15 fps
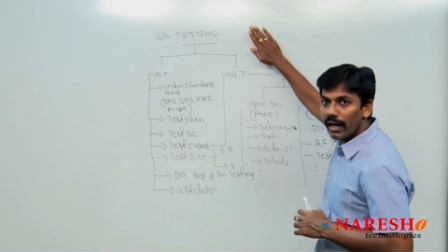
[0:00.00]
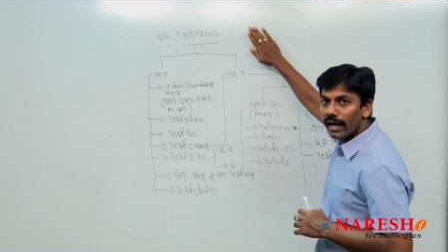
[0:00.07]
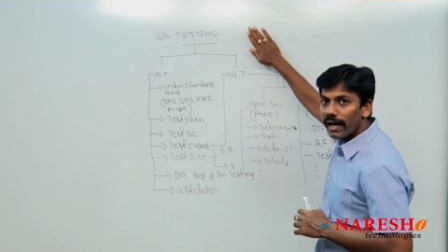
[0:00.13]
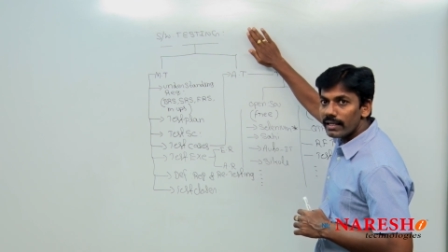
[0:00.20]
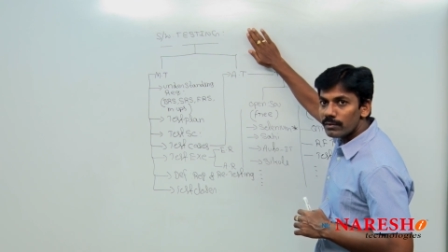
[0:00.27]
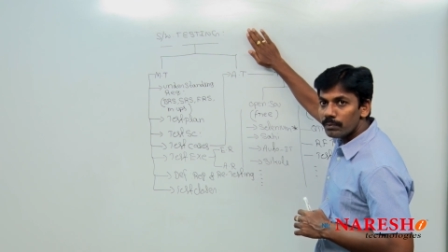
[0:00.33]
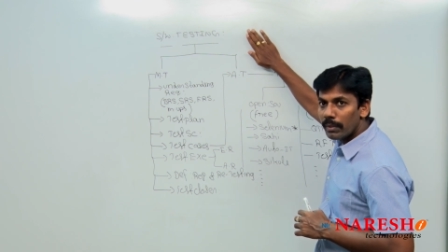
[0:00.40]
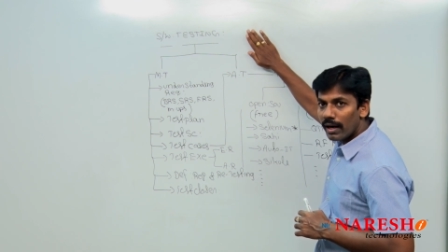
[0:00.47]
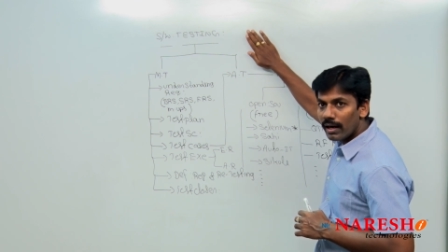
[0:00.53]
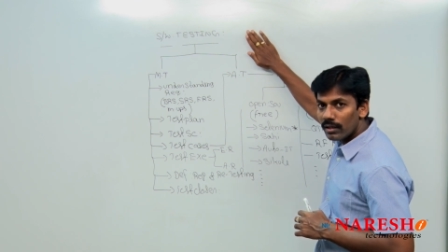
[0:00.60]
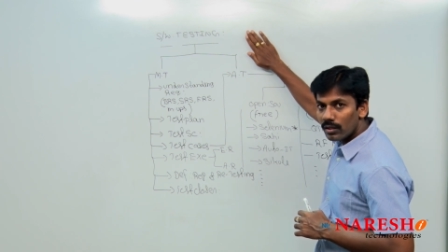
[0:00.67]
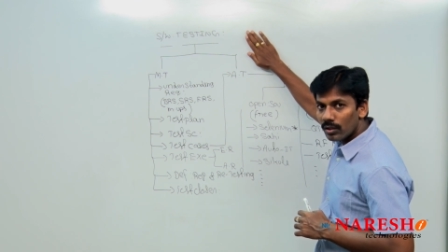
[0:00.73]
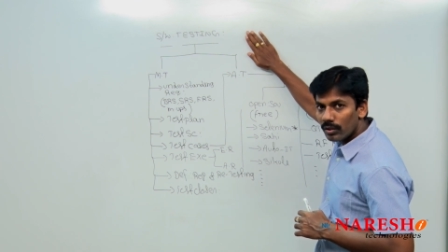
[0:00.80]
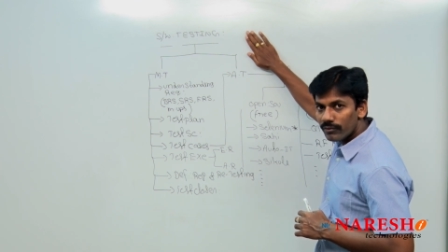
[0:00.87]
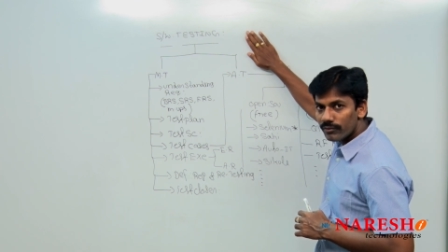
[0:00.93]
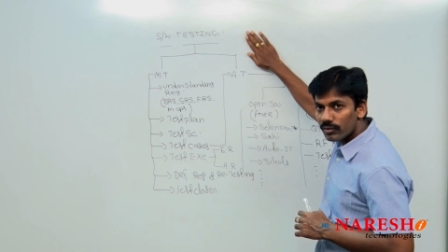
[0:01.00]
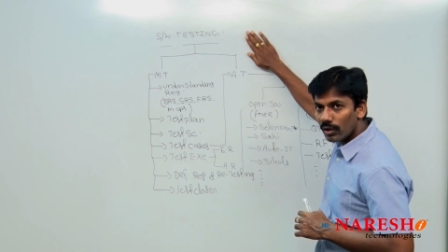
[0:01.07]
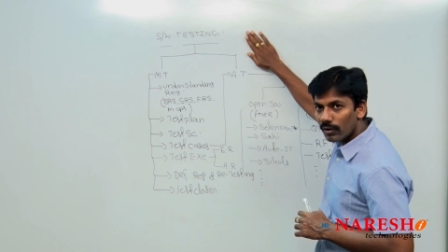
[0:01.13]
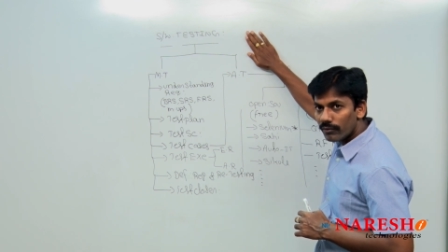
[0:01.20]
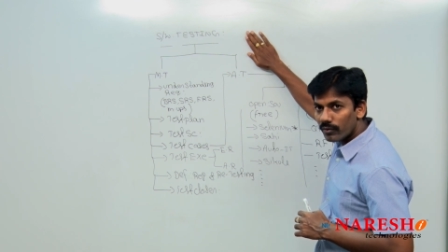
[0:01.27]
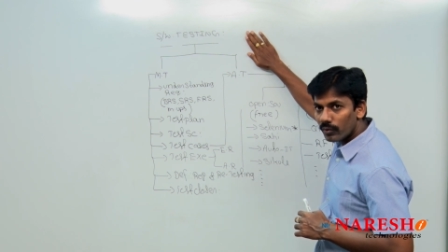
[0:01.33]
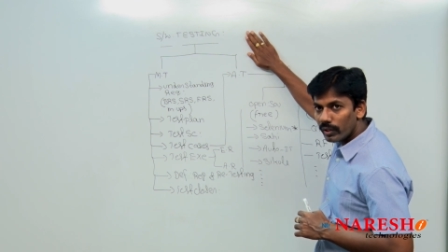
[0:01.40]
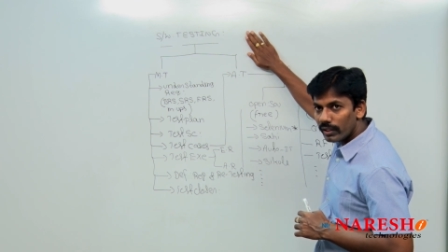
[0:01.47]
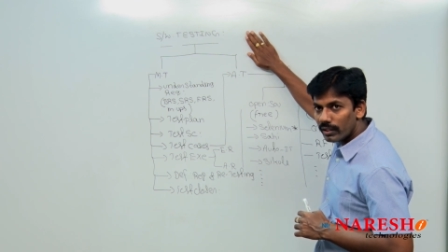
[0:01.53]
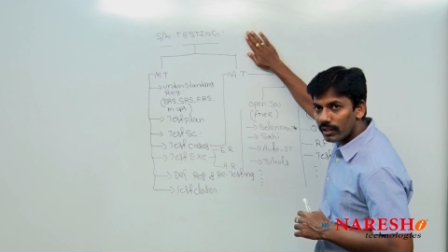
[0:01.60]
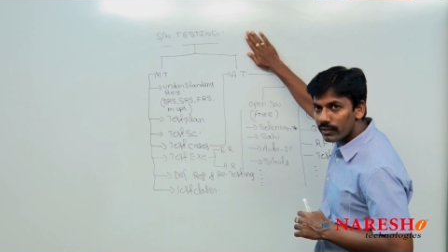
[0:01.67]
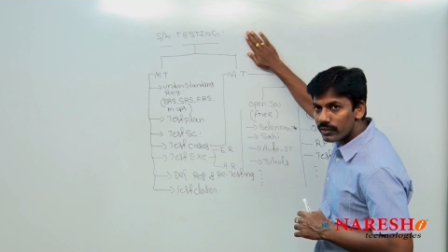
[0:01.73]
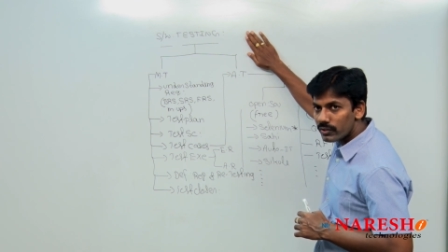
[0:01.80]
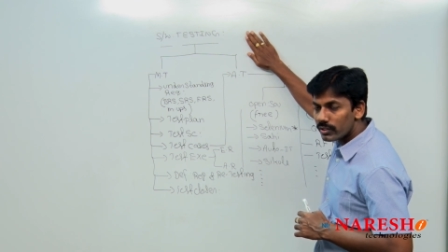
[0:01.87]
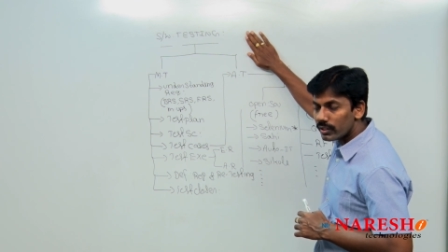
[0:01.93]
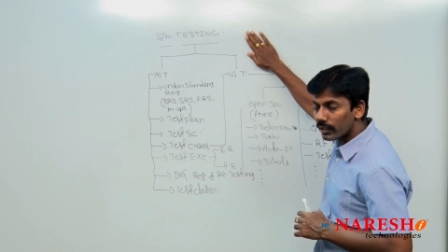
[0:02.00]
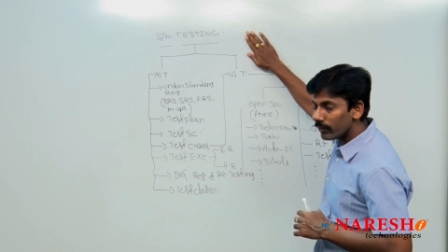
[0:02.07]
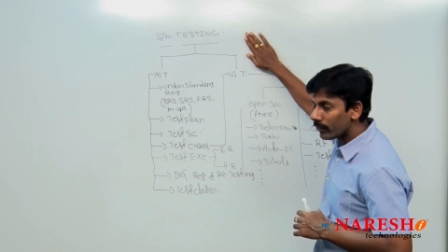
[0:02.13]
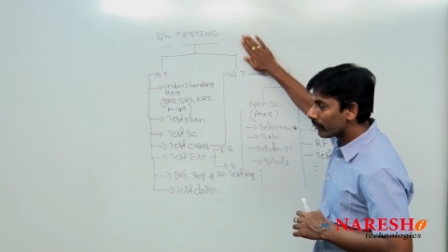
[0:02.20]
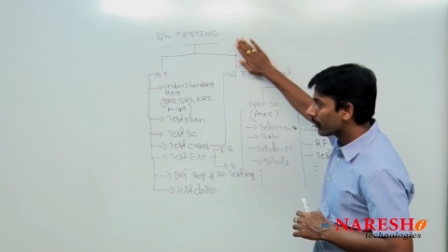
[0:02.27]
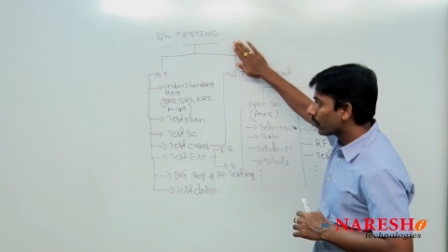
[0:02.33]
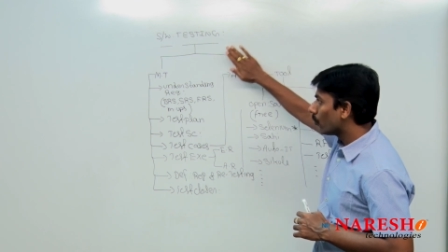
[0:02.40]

As part of software testing,